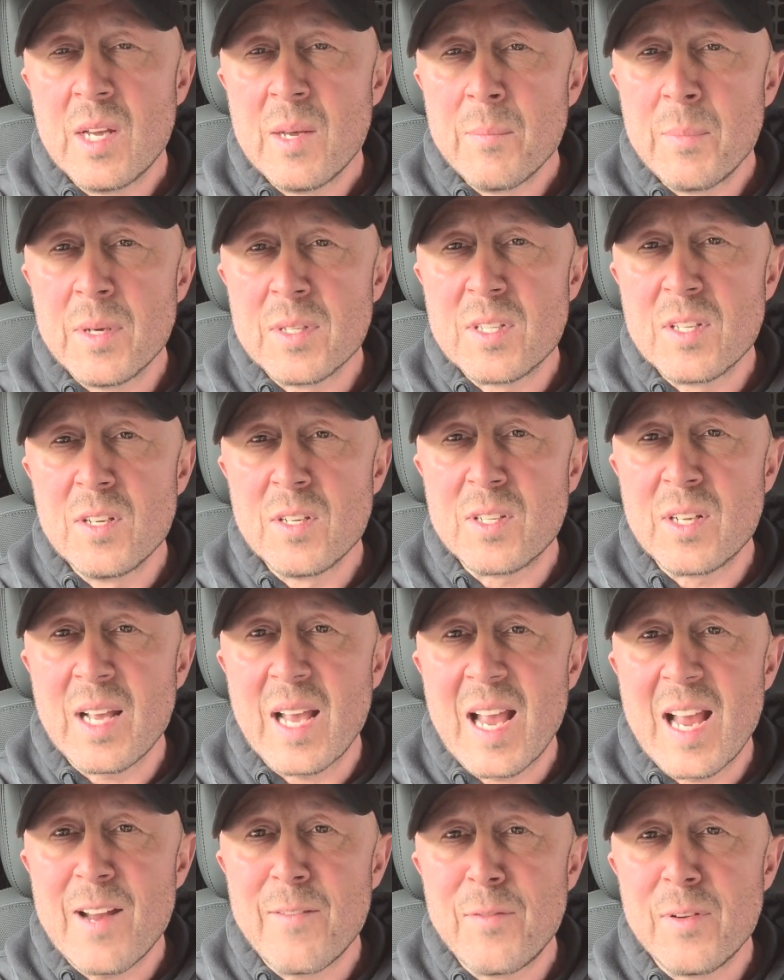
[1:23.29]
but to look at
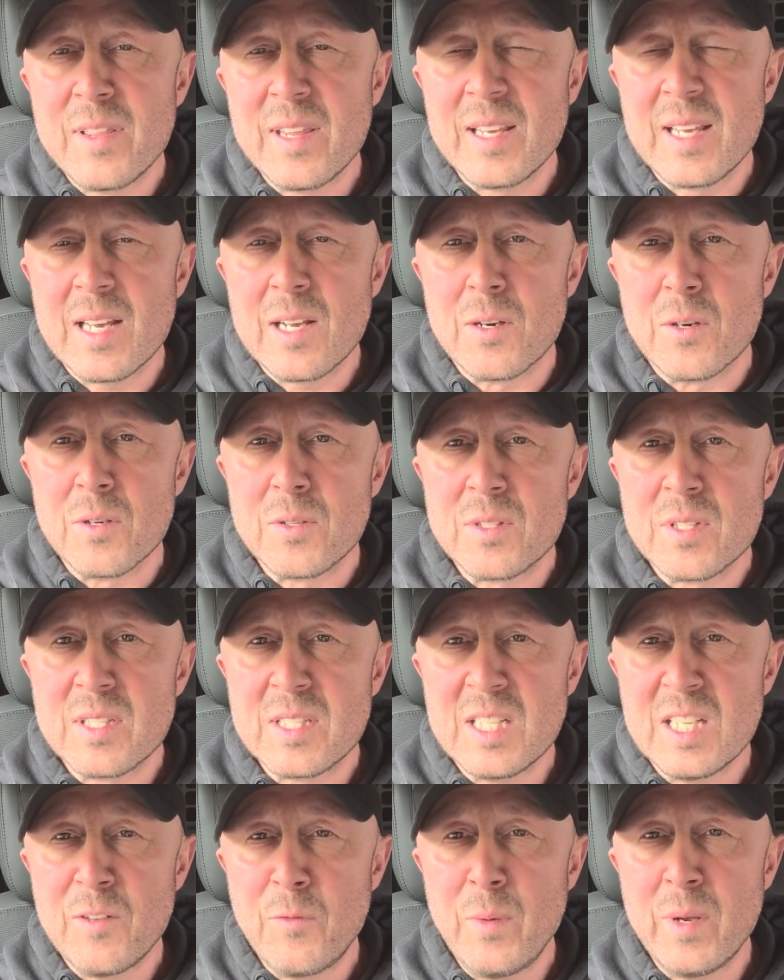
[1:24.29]
everything else to
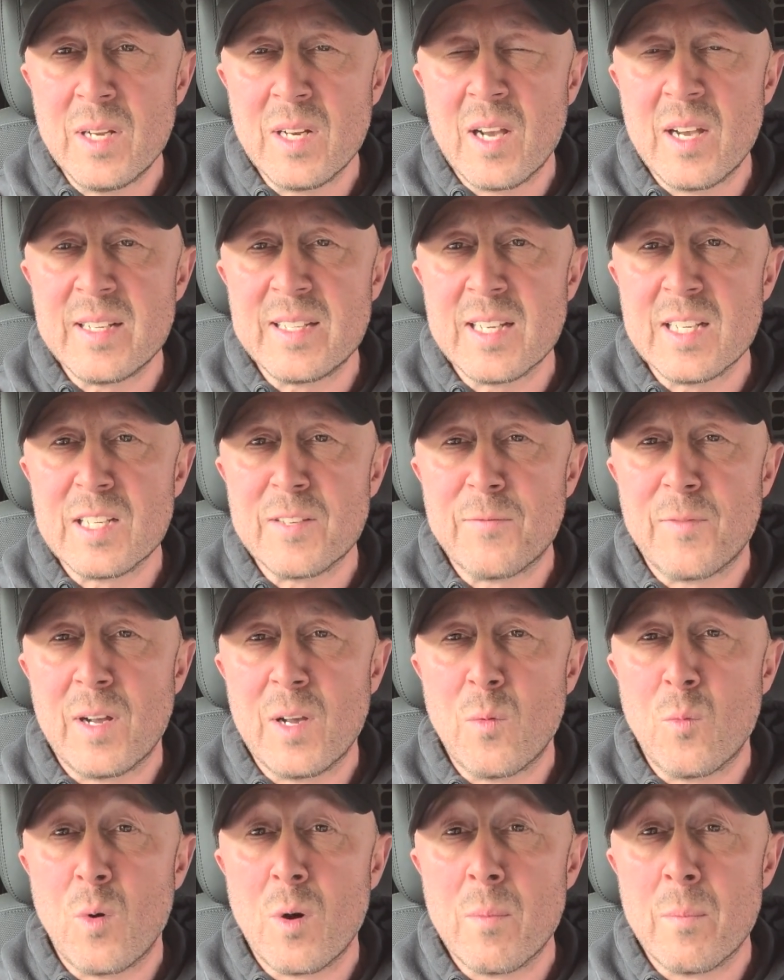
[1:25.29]
see if we can identify
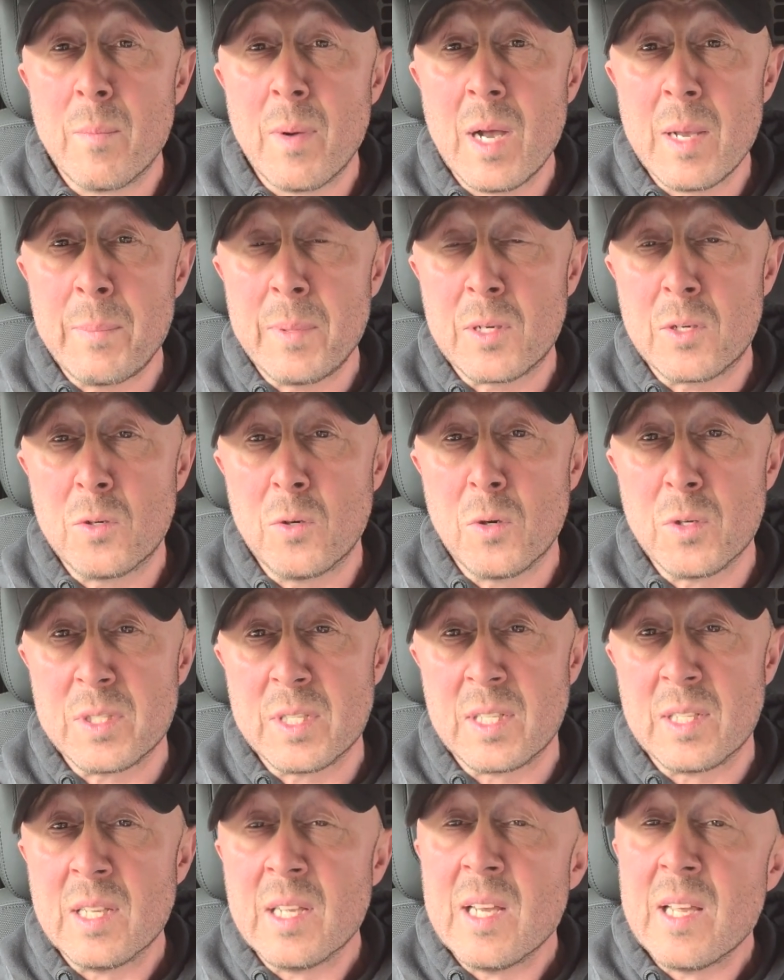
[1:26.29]
what might be
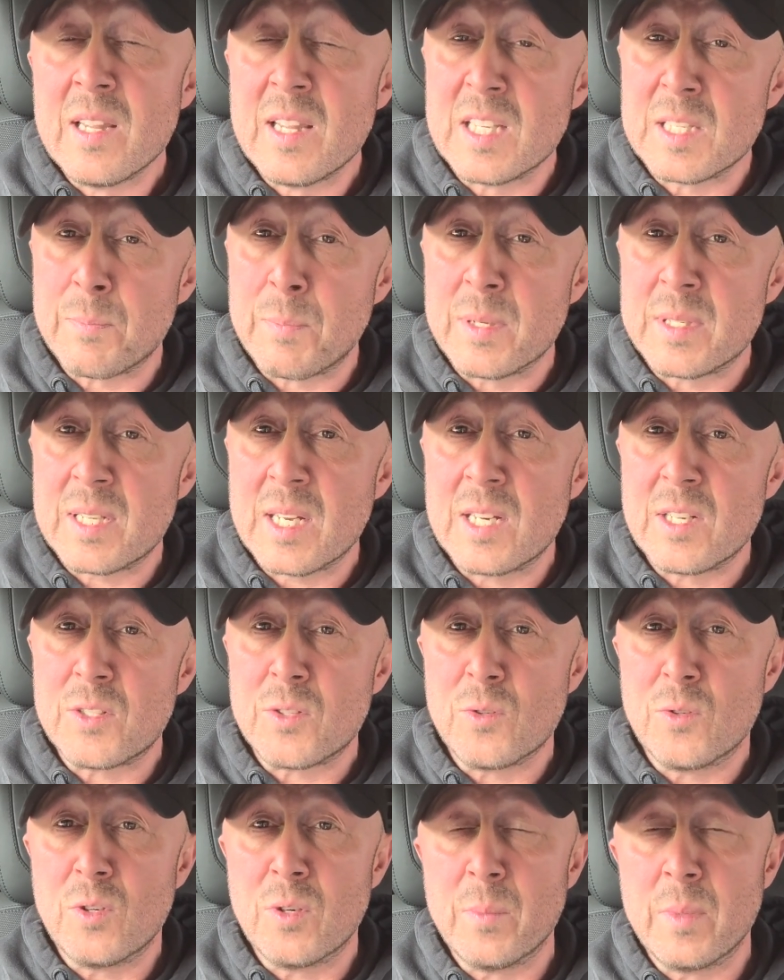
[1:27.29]
causing this
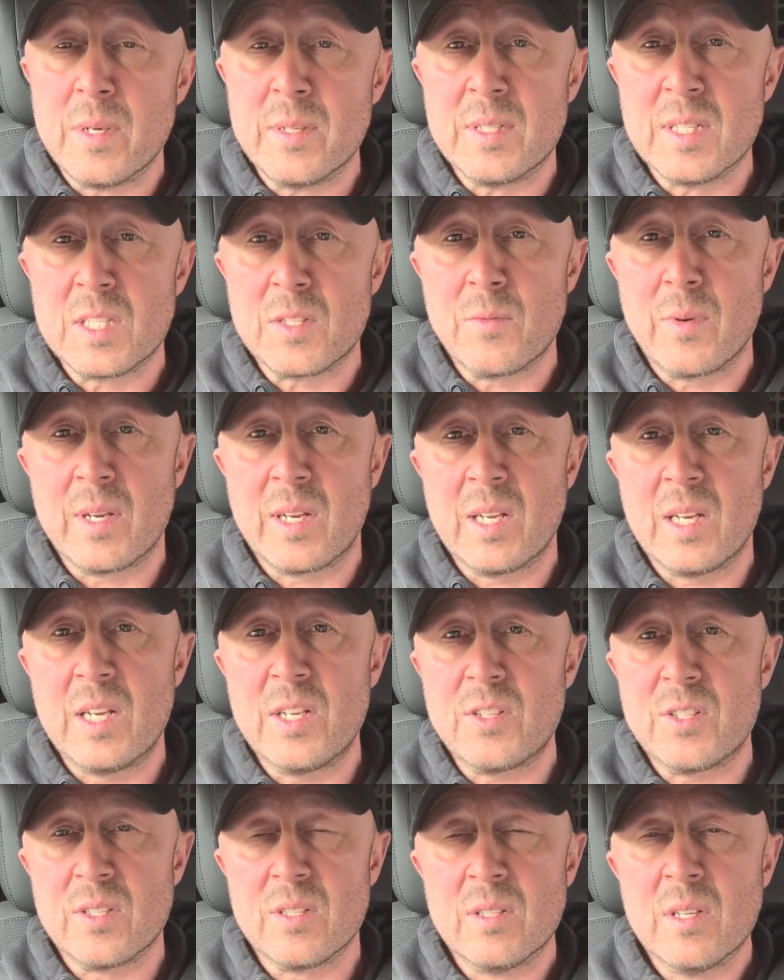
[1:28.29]
potential hormone
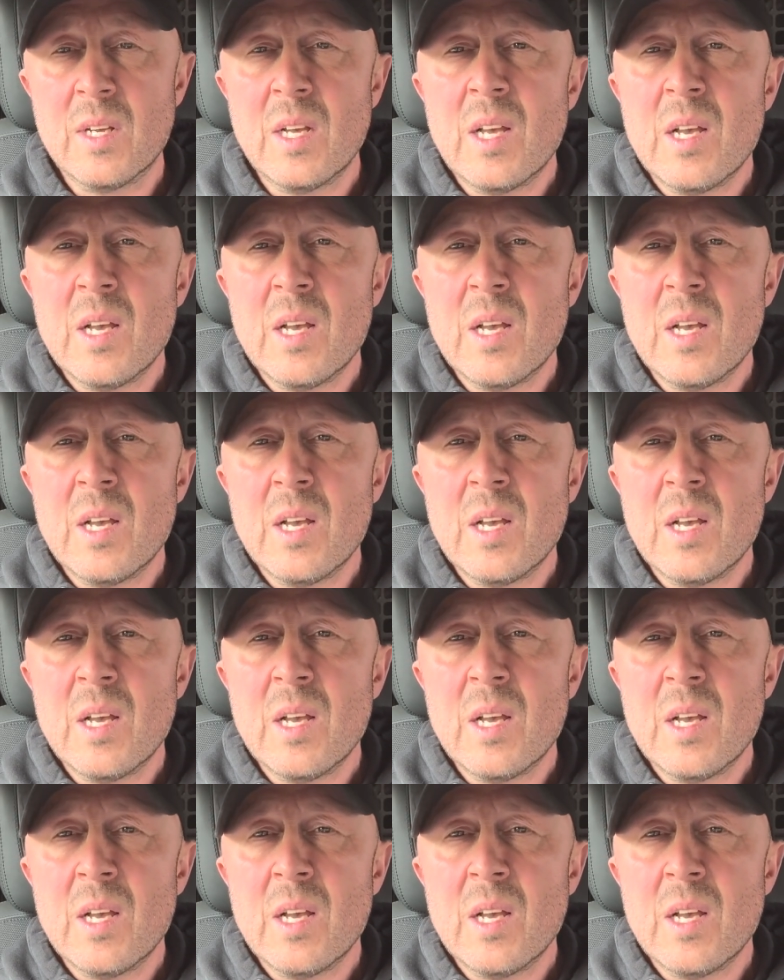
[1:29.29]
dysregulation,